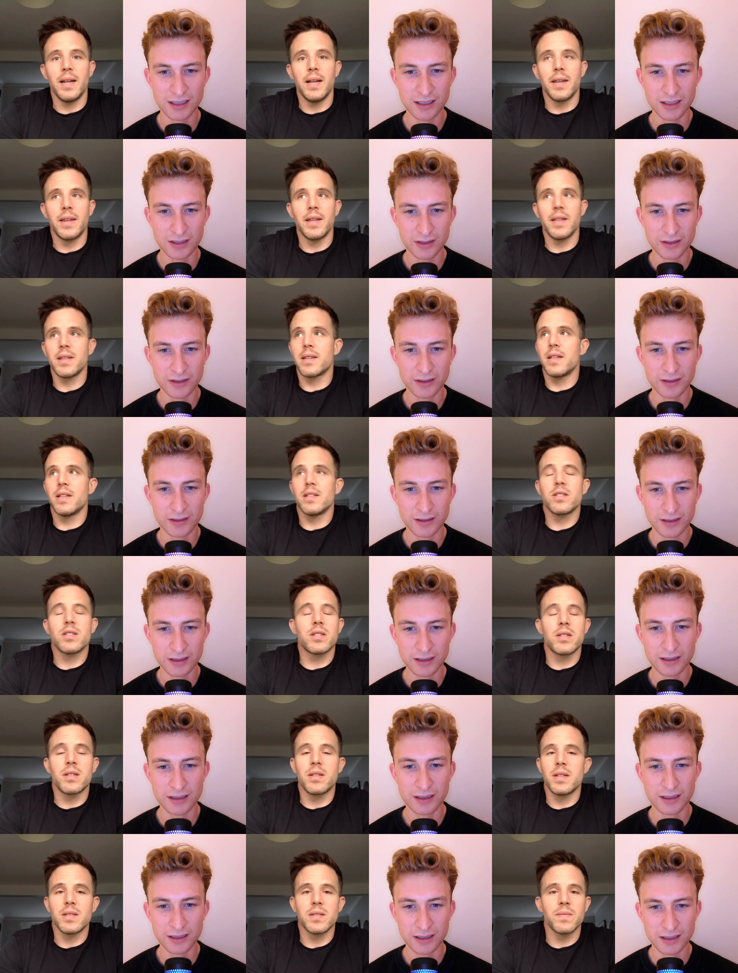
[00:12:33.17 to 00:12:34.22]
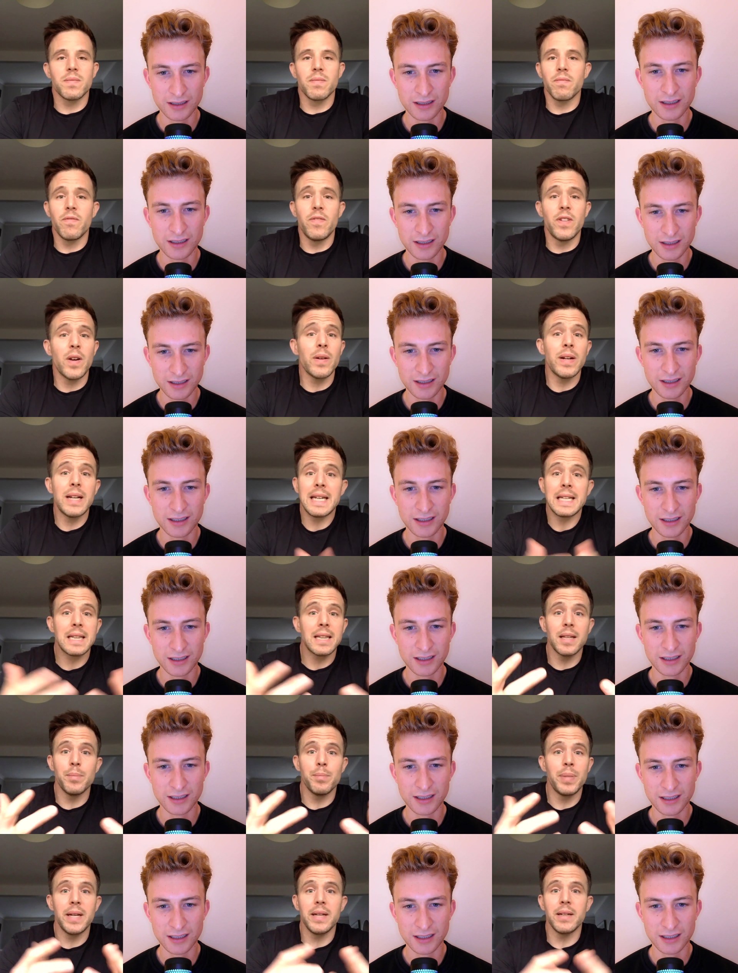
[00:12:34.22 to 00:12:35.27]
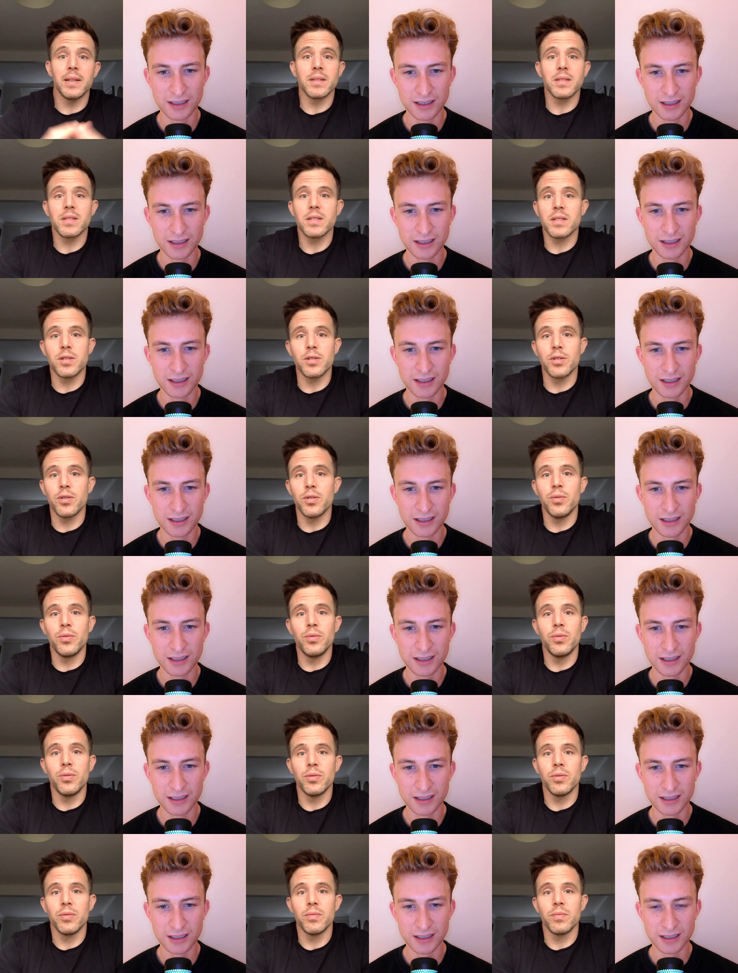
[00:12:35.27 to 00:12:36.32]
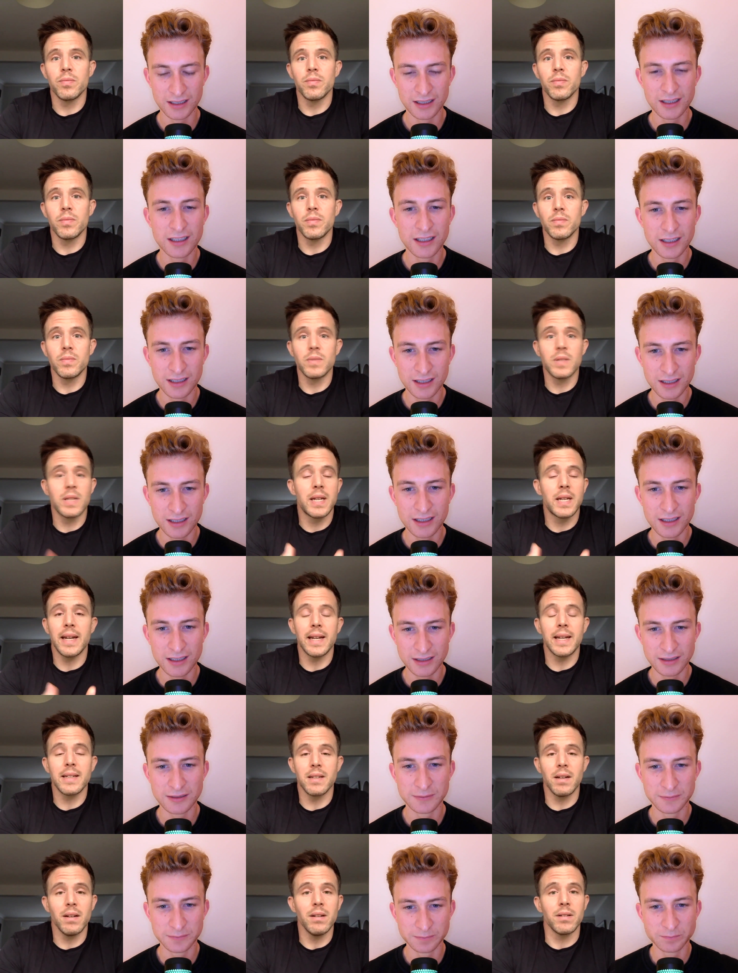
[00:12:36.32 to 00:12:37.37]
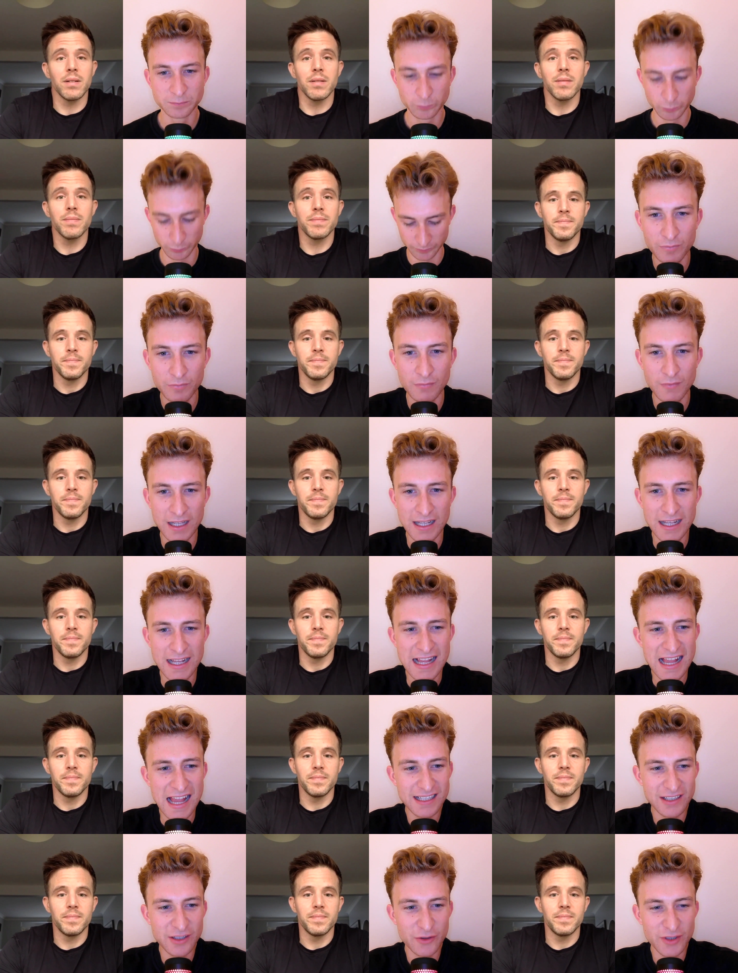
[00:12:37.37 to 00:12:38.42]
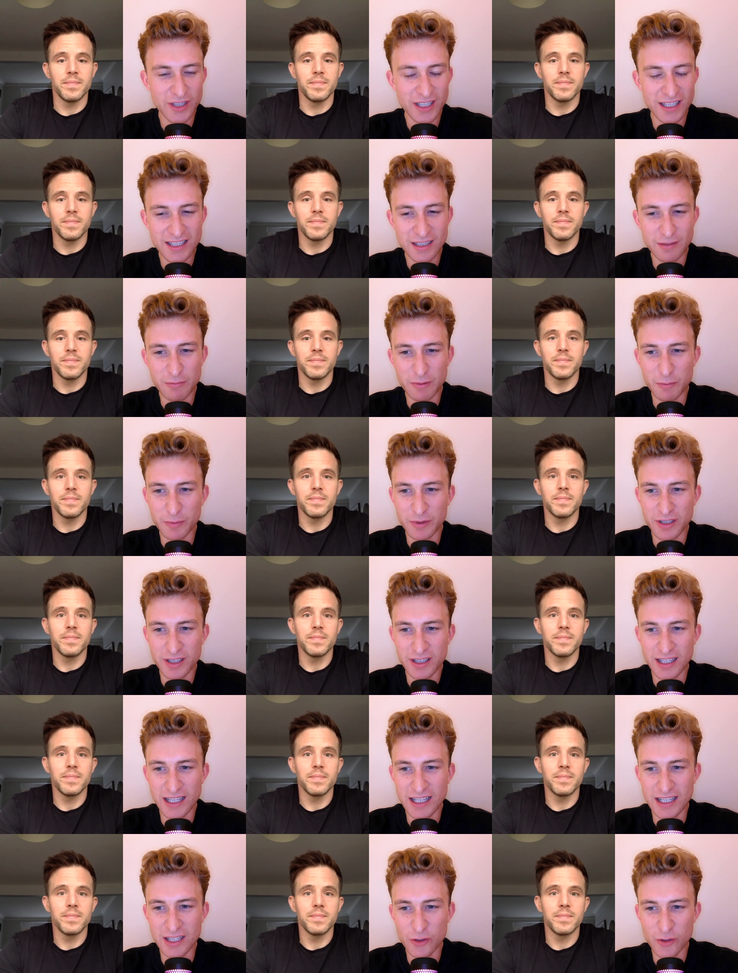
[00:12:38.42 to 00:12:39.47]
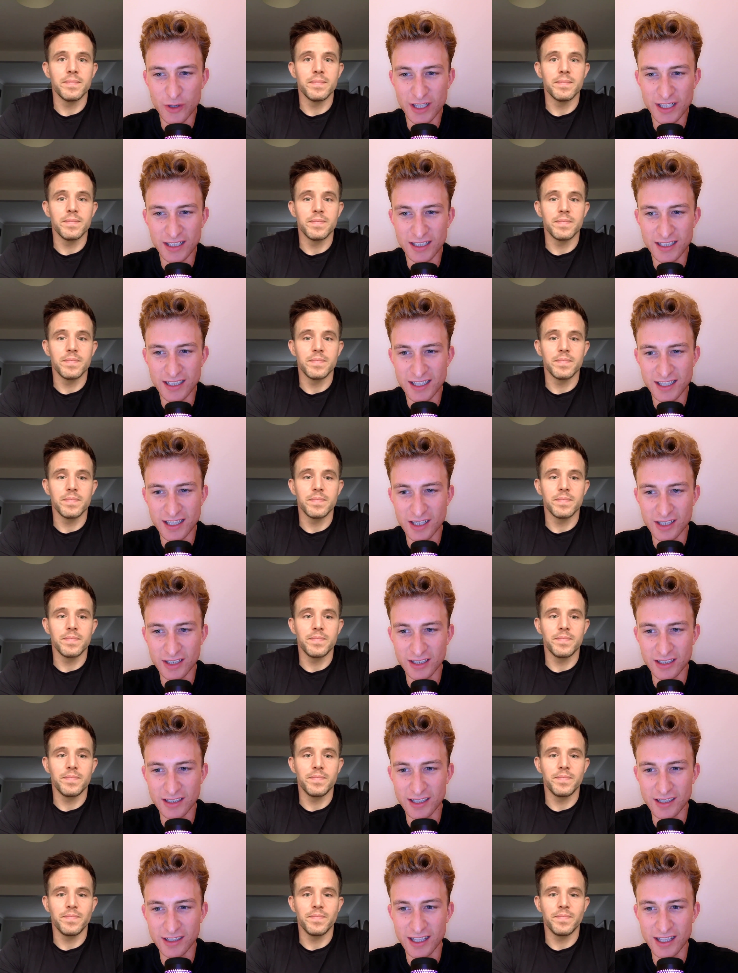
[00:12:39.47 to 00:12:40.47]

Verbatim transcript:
Speaker 1: that there's, there's very little
Speaker 2: impedance to getting it done. So, say someone was interested in starting their